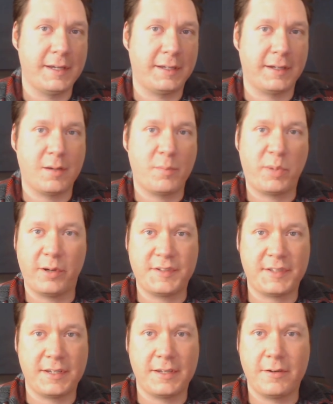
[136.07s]
like a
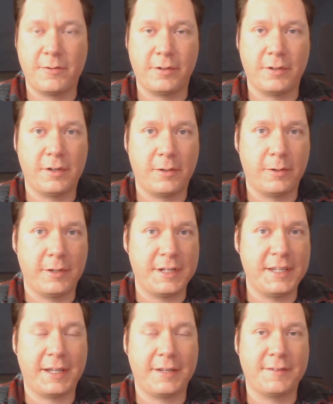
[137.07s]
person or, or
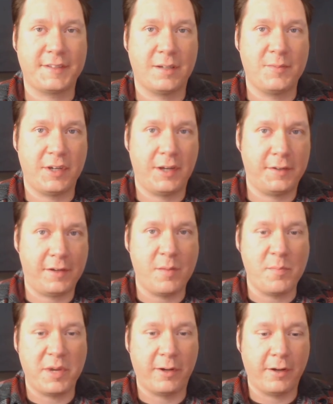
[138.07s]
any kind of subject on
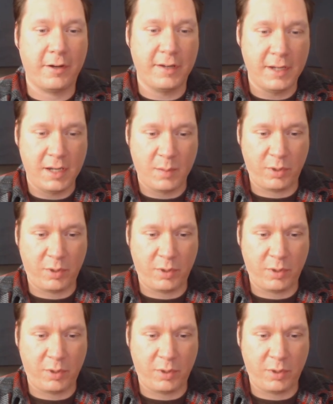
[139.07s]
a mirror